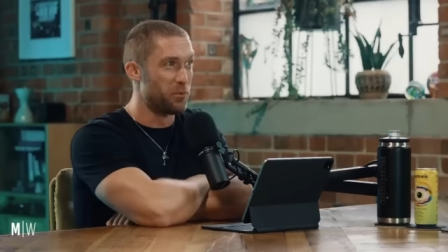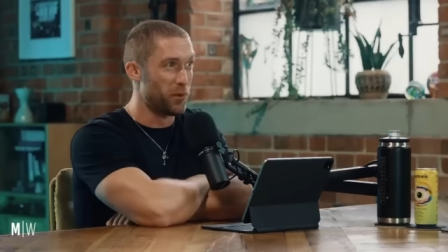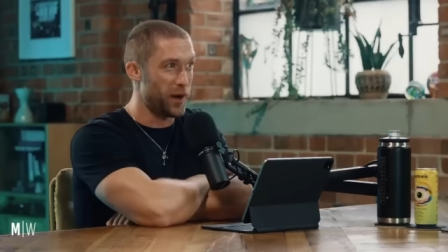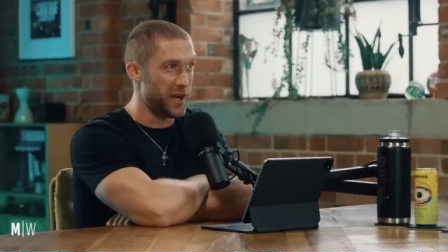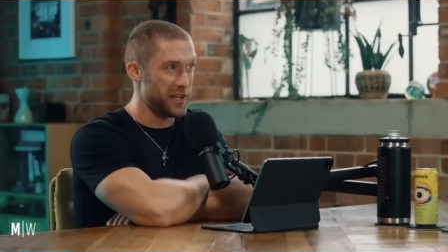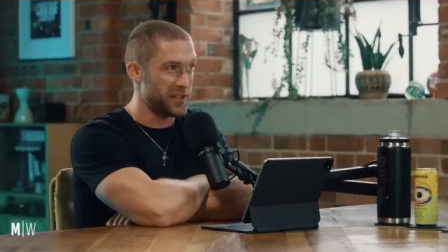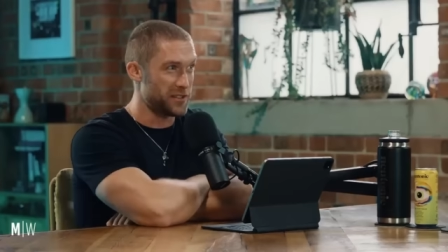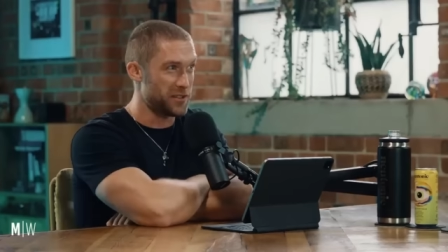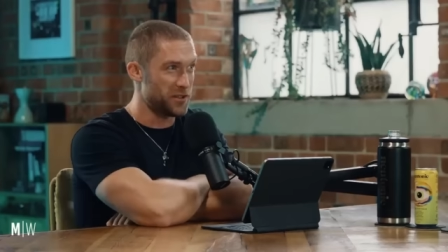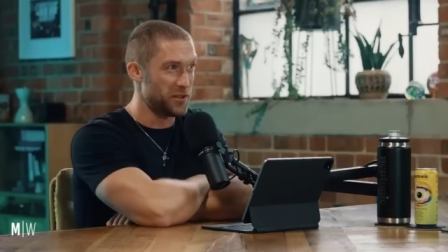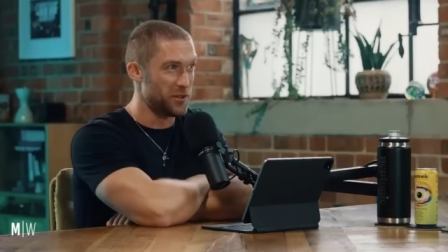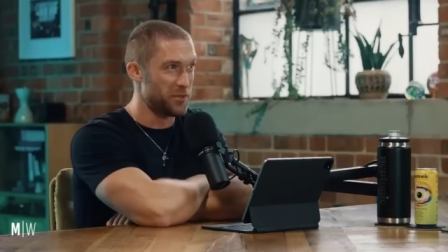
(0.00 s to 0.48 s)

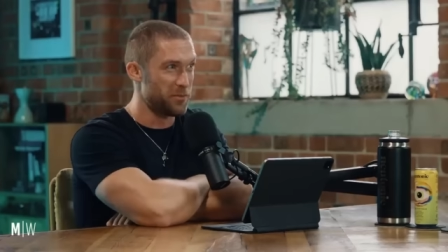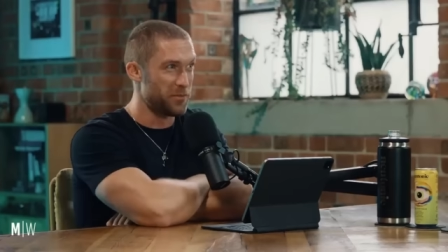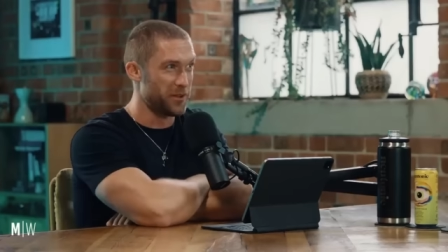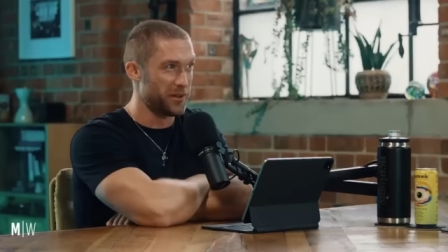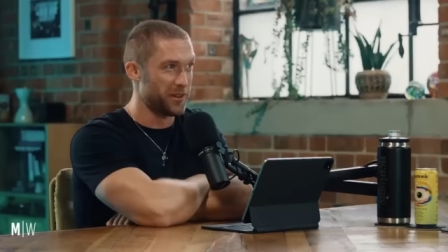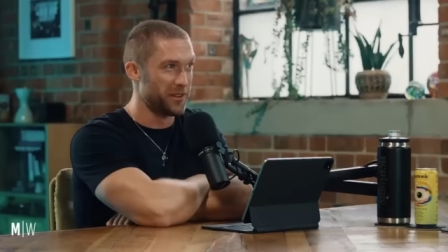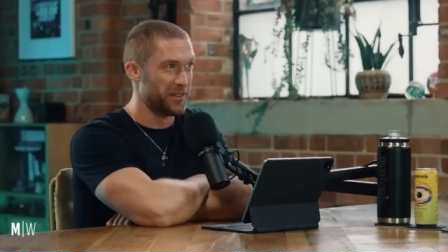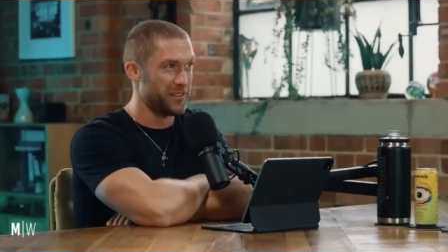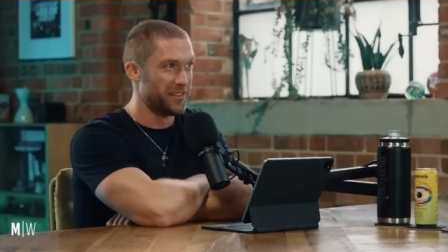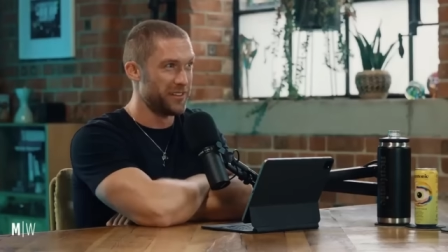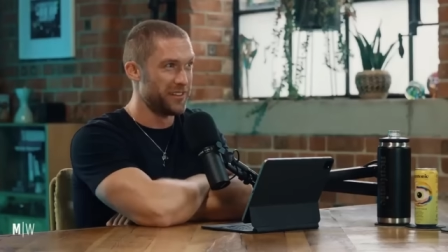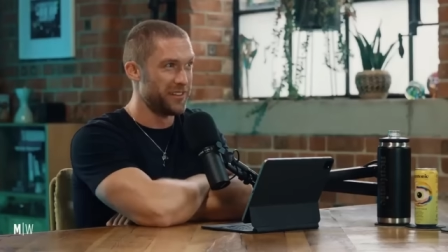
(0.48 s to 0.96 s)
Brett
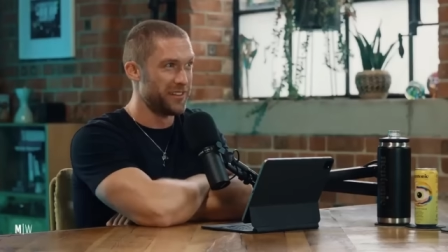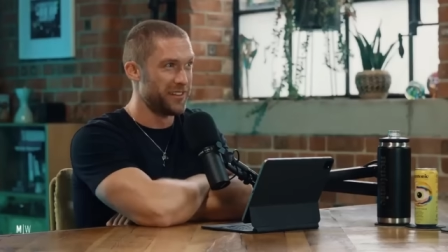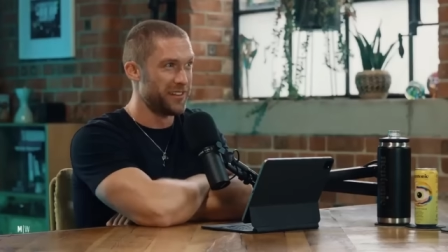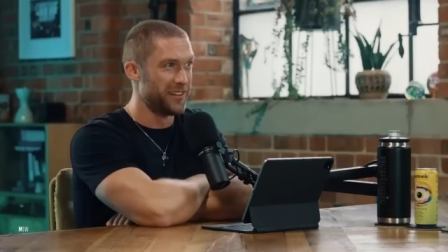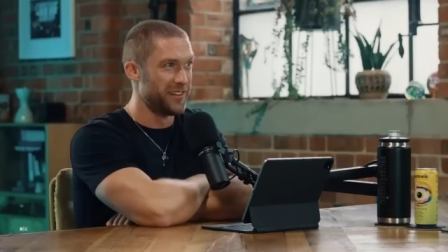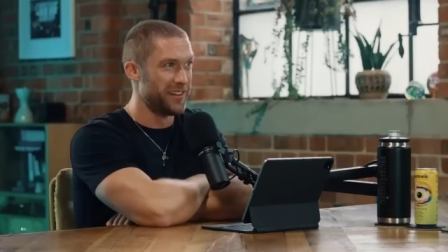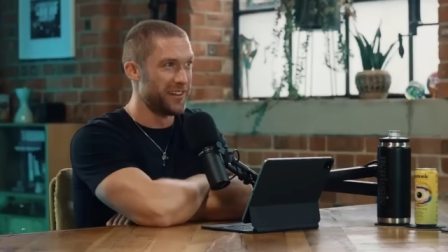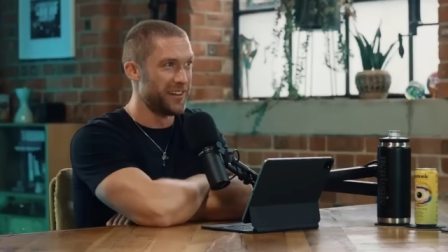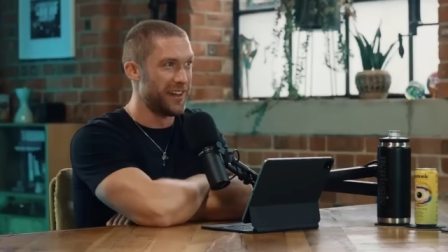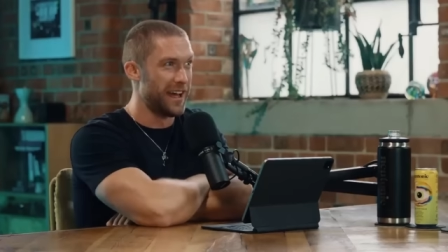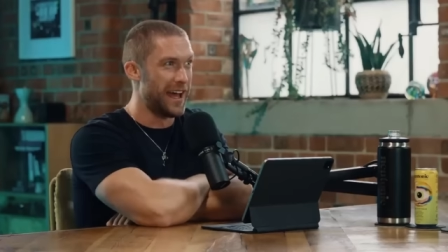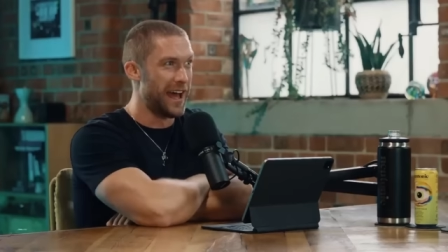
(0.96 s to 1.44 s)
Cooper
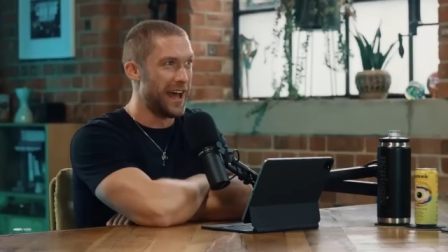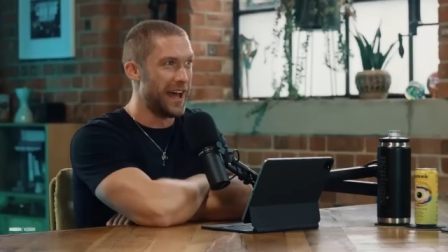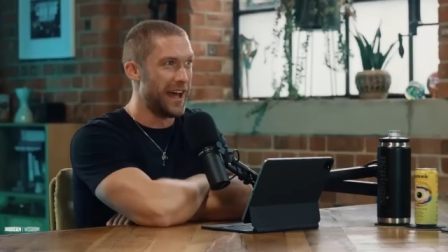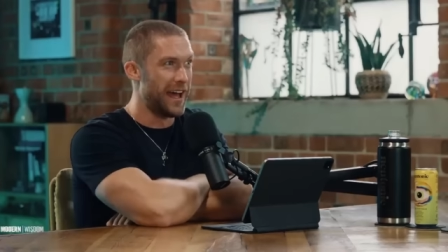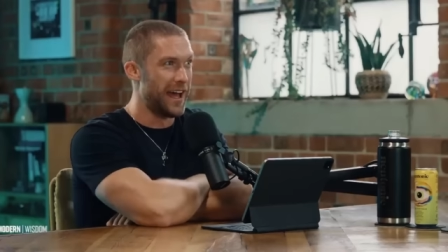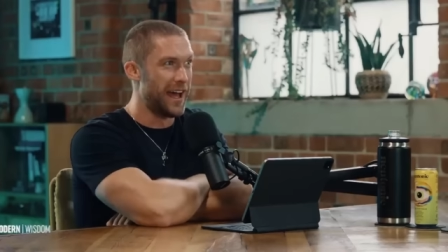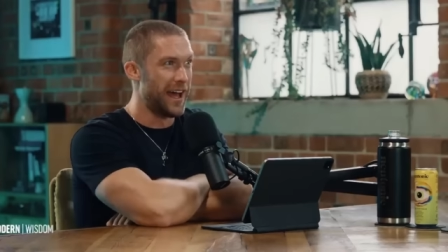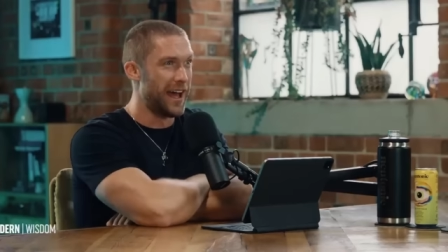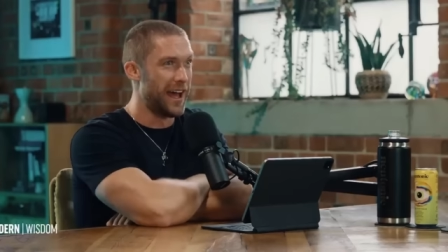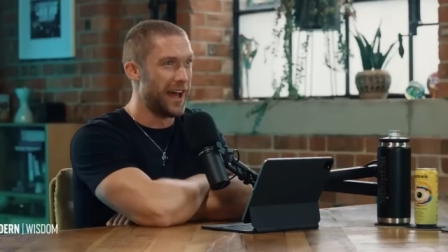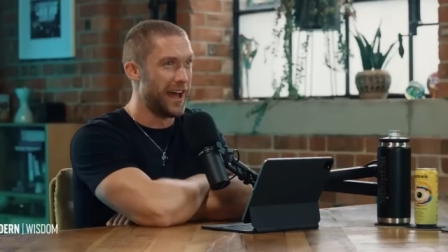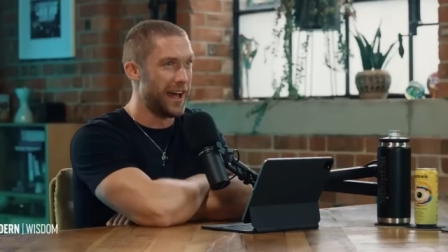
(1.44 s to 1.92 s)

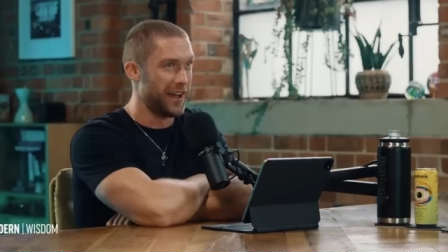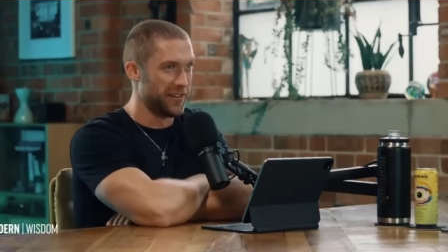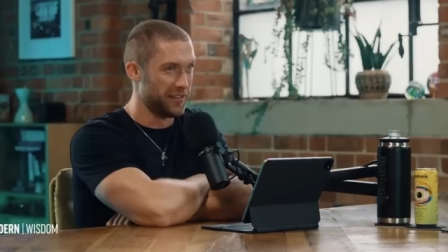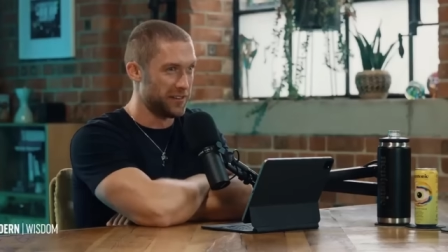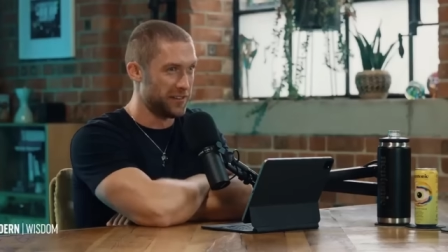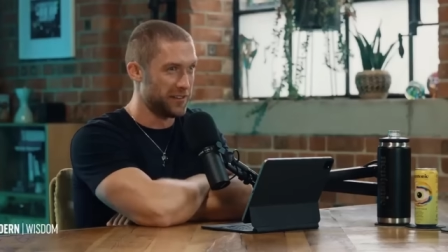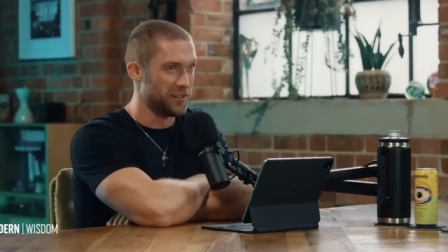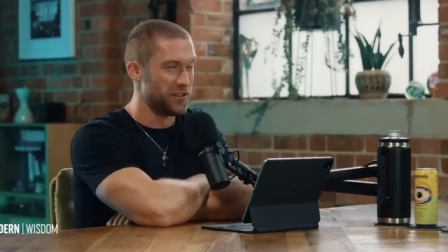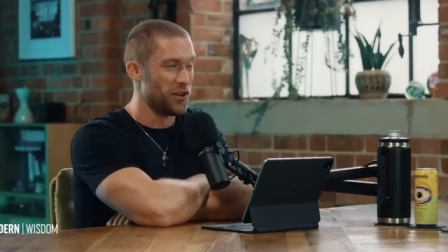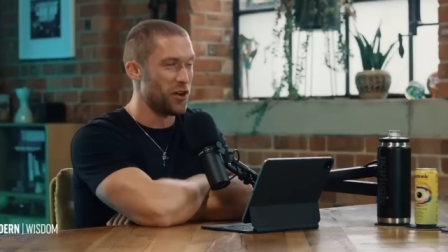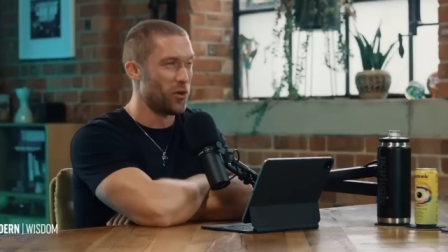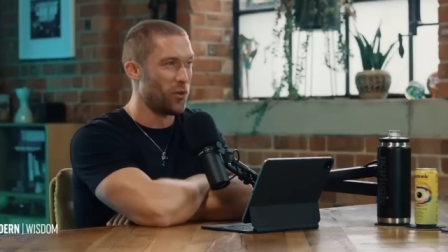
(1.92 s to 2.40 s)

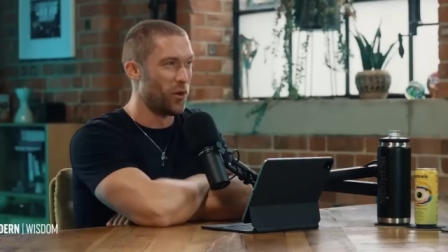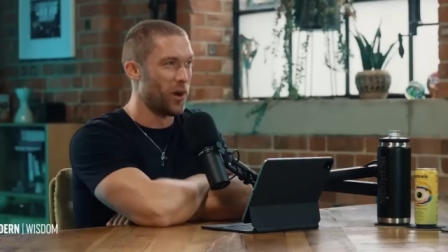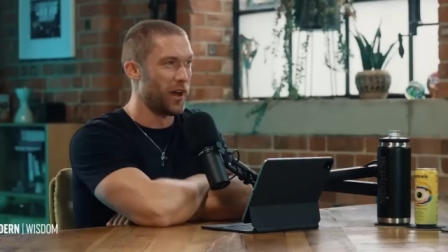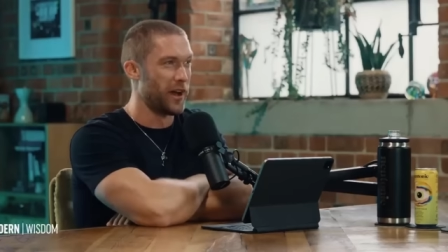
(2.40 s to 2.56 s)
as Snow